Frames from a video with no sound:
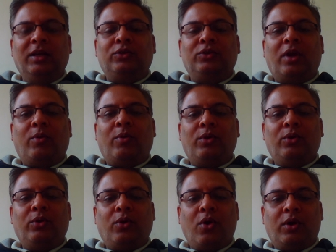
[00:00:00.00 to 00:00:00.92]
So I
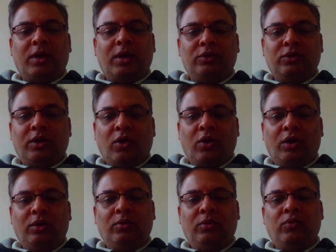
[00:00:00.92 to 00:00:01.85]
want to congratulate
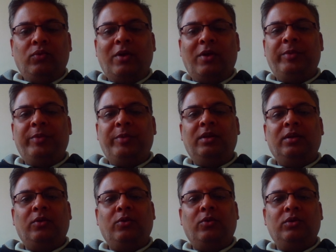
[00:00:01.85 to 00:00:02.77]
all who have been
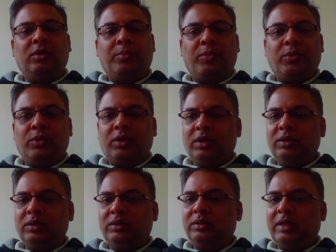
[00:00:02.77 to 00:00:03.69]
a good
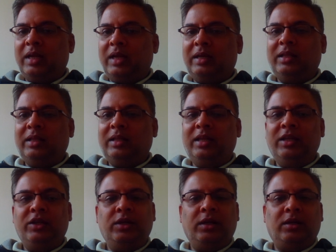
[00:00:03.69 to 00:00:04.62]
supporters and the
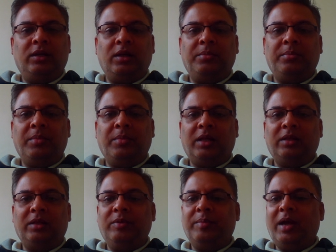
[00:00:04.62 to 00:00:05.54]
initiator,
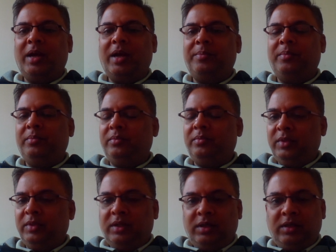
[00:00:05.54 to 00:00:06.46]
Madhavi ma'am.
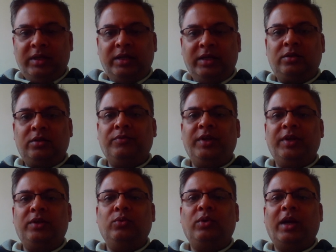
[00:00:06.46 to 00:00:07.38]
Yes,
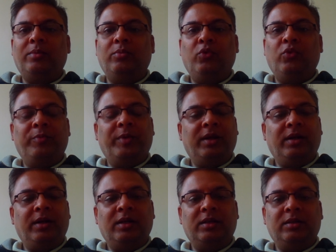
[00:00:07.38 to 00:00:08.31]
we too can
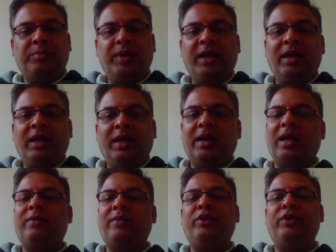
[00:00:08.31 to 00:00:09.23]
movement is big, and
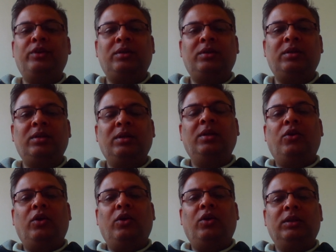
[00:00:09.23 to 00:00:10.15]
I wish
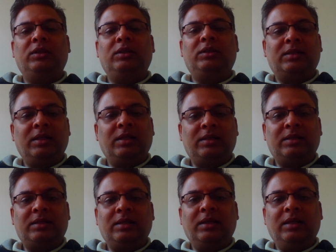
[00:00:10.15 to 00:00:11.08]
all the
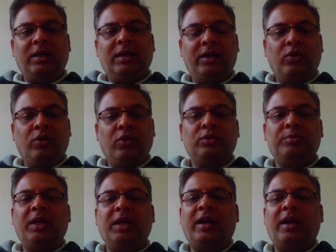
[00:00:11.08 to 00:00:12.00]
success. It
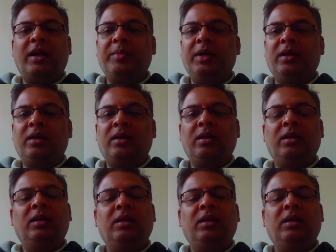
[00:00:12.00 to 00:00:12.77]
grows bigger and bigger.